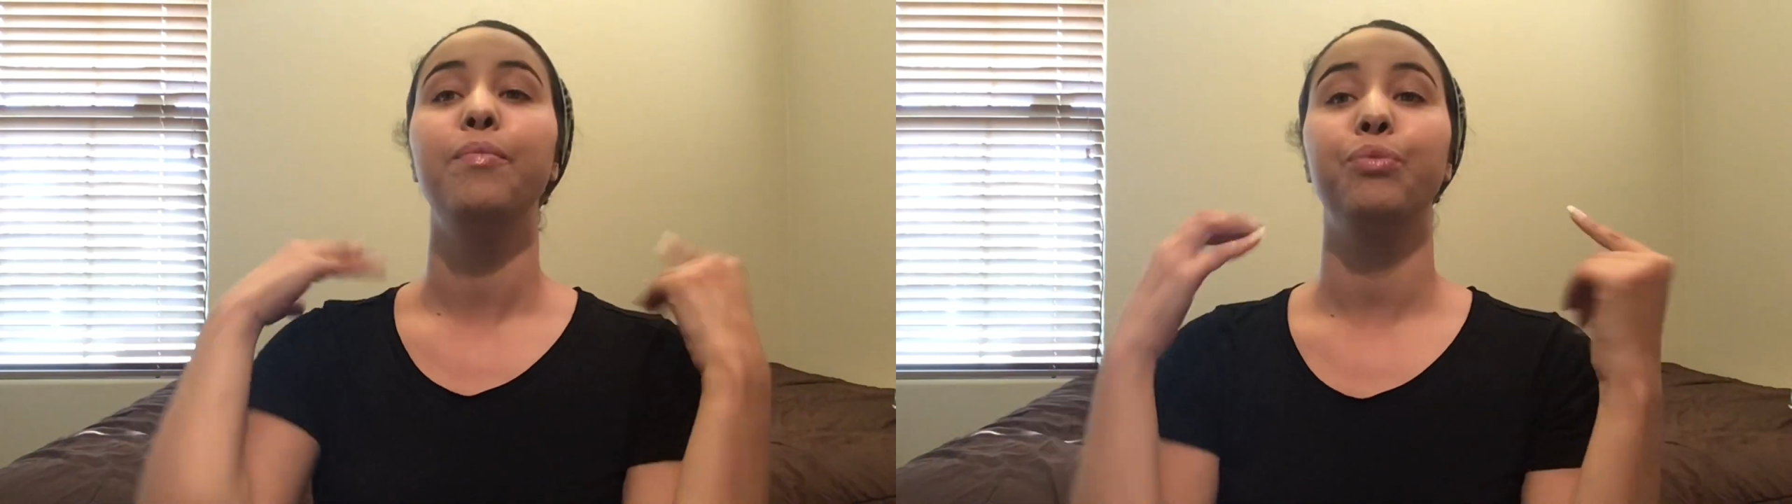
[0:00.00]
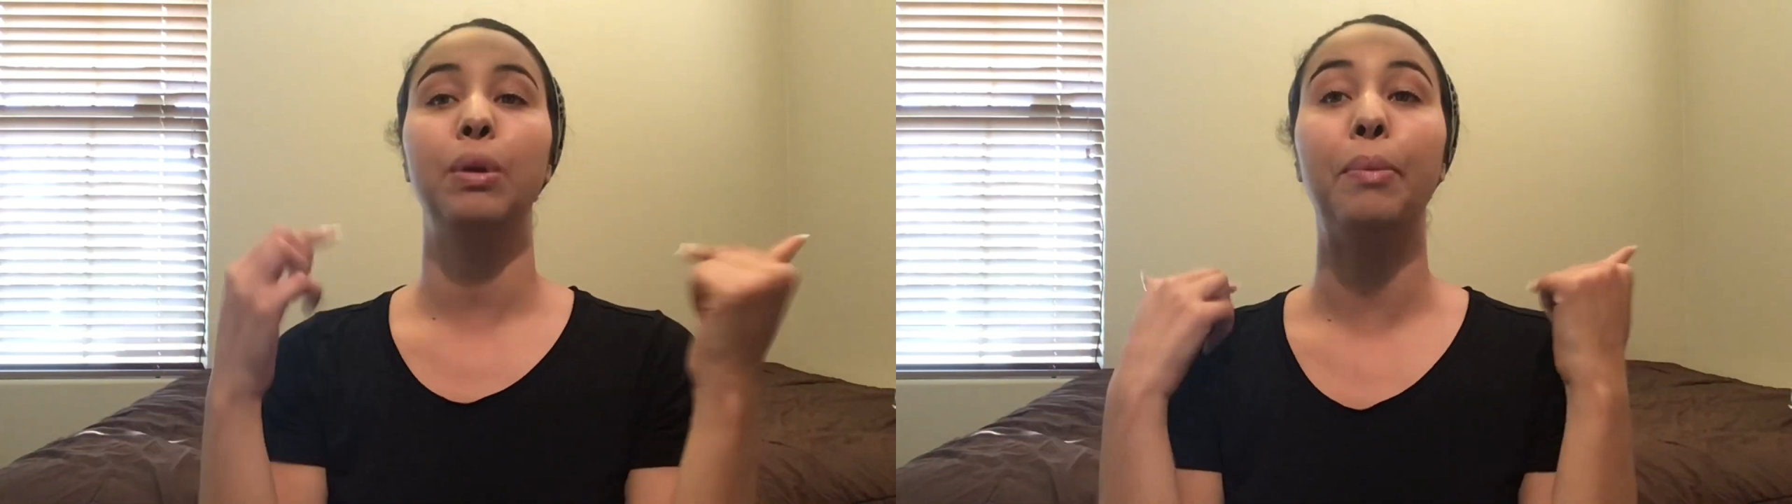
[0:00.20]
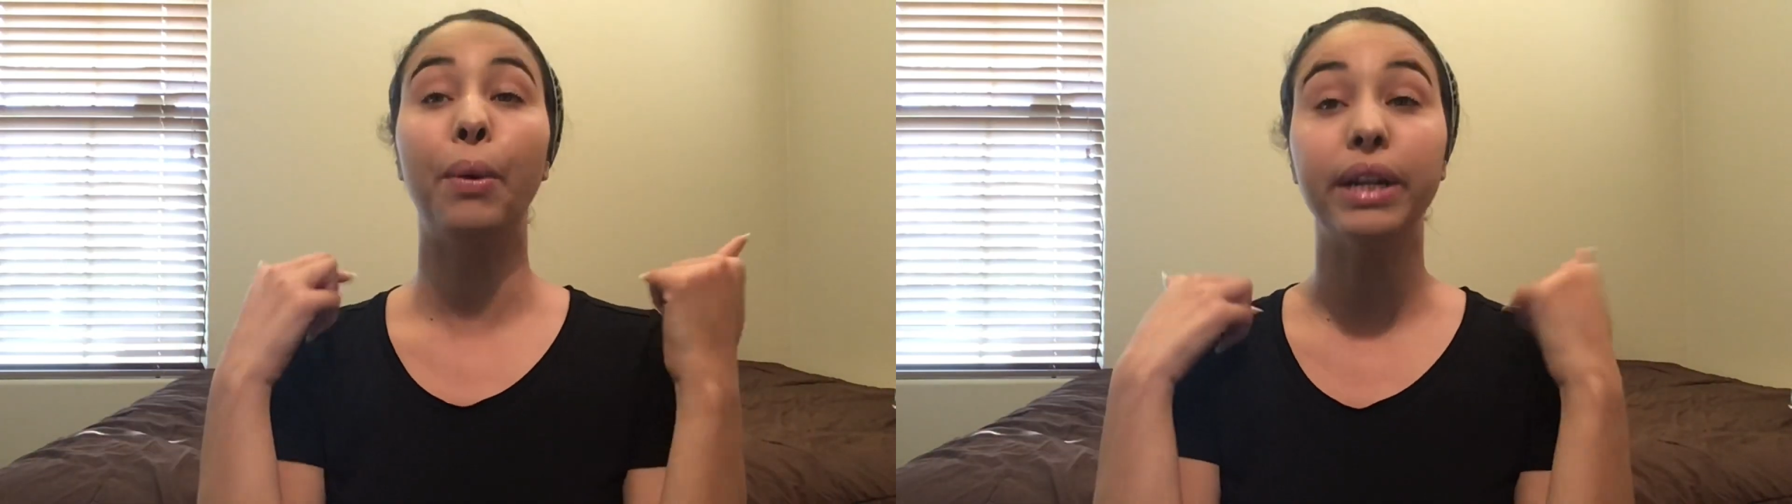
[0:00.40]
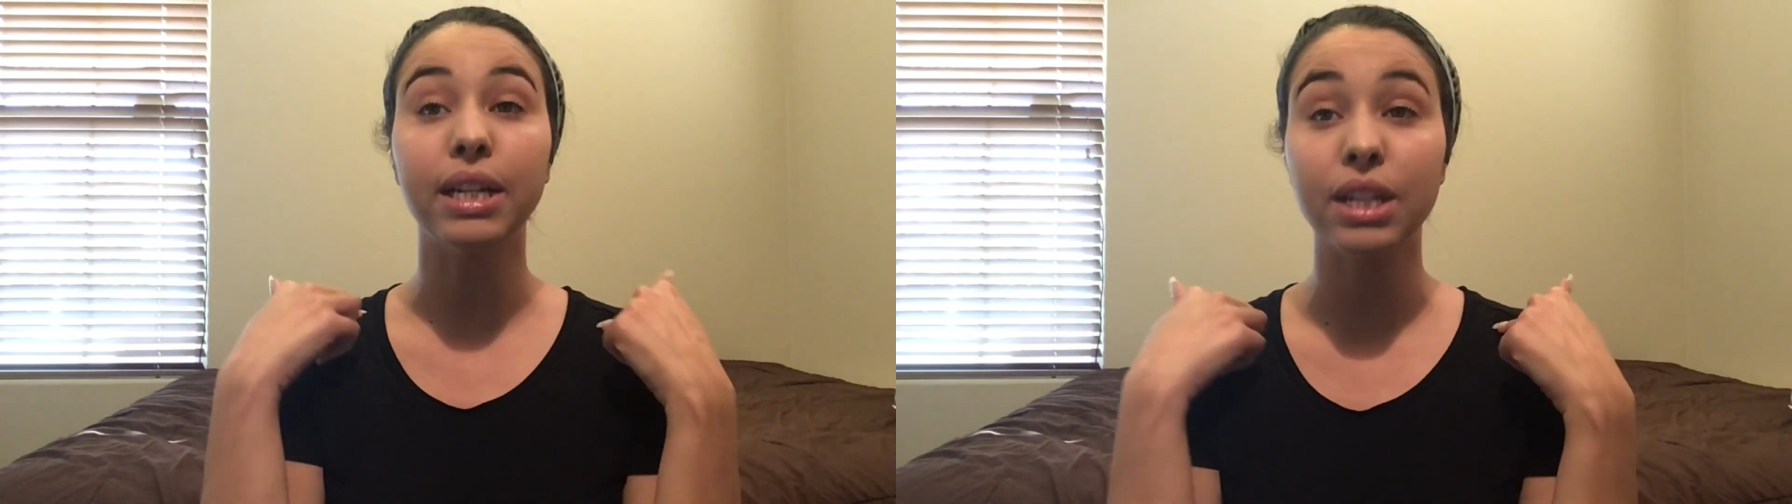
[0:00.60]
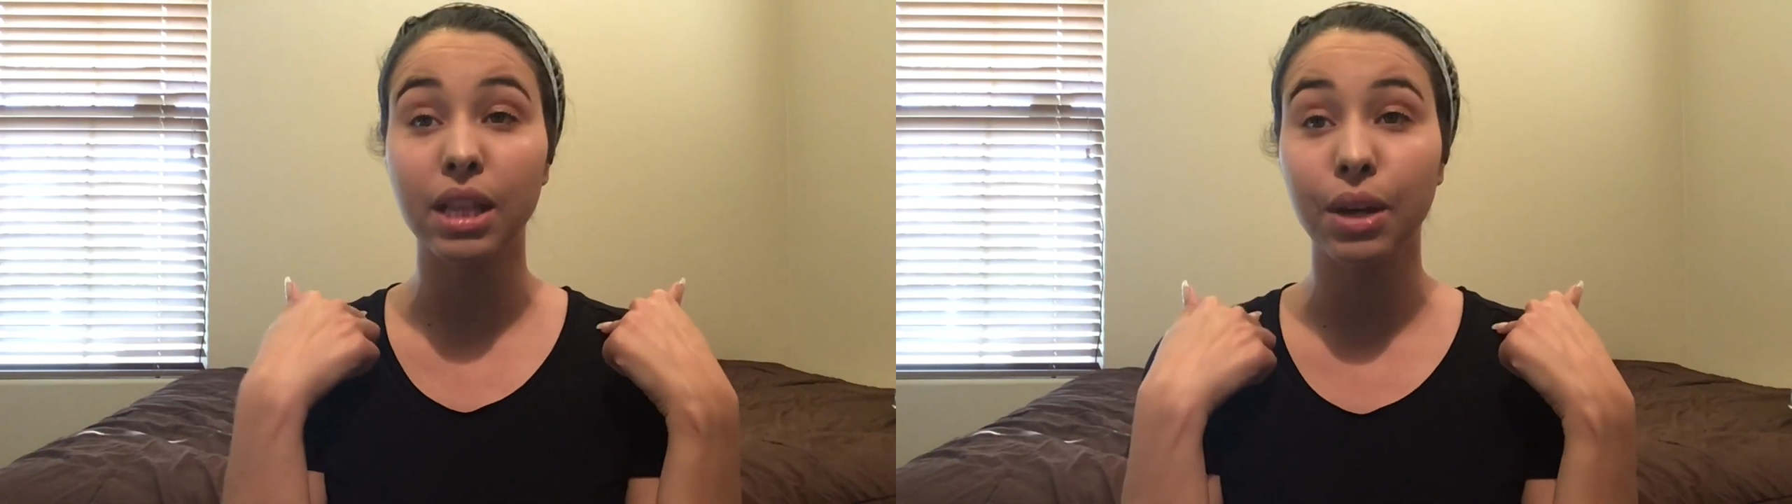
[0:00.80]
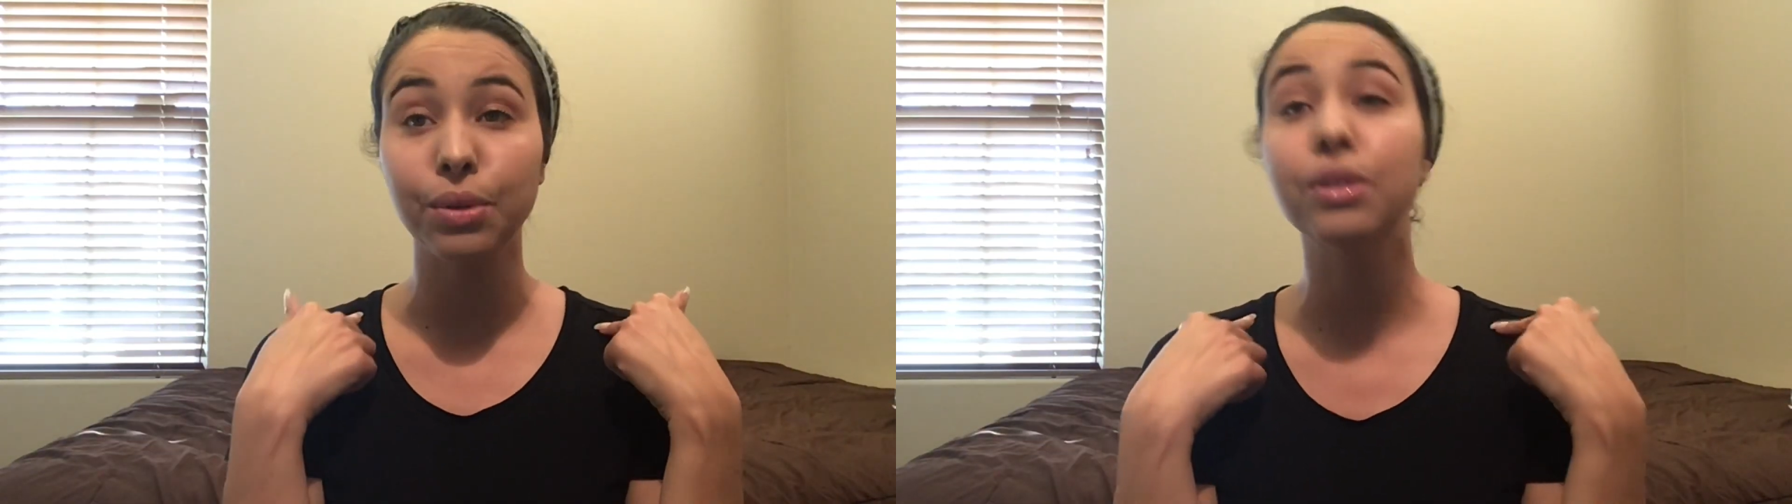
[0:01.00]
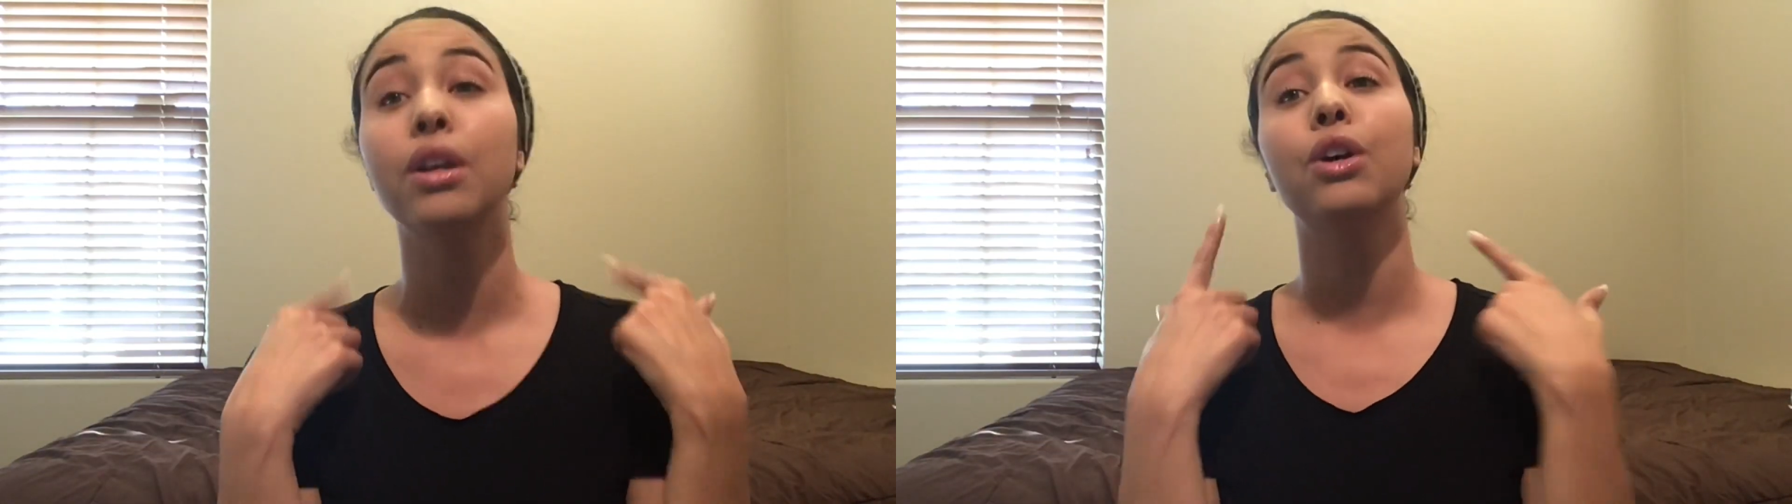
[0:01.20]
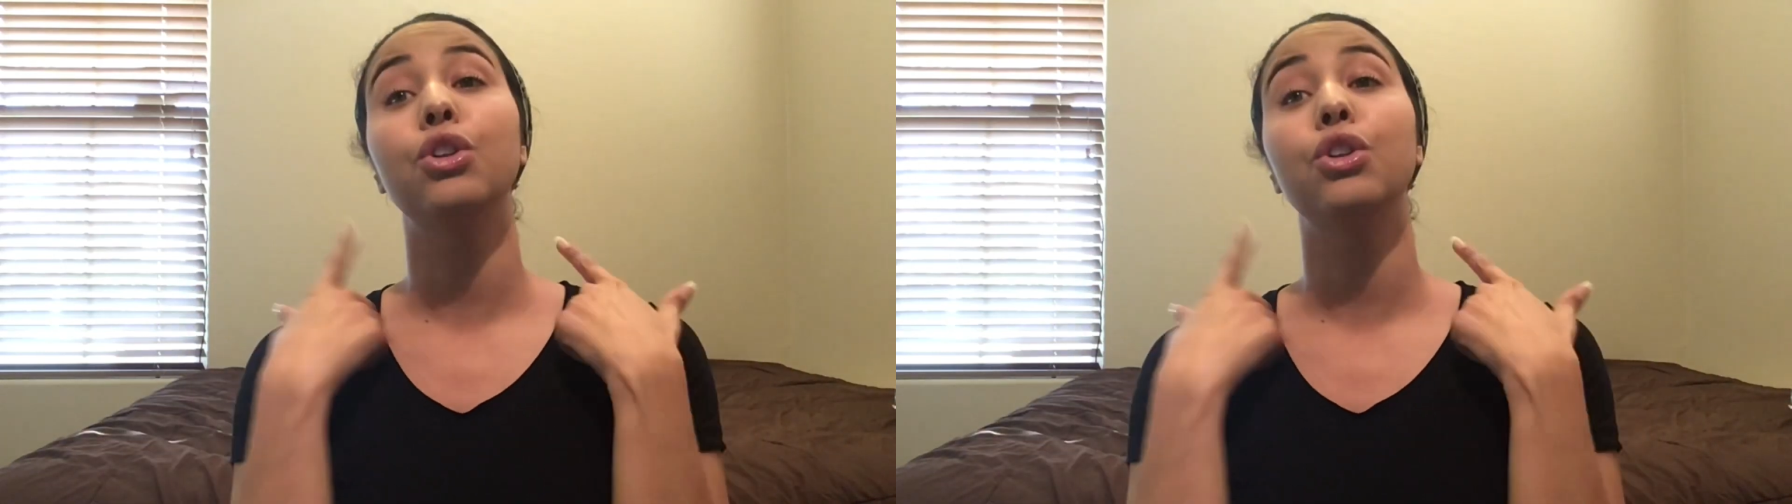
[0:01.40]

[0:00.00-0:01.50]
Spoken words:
and we pointed to those.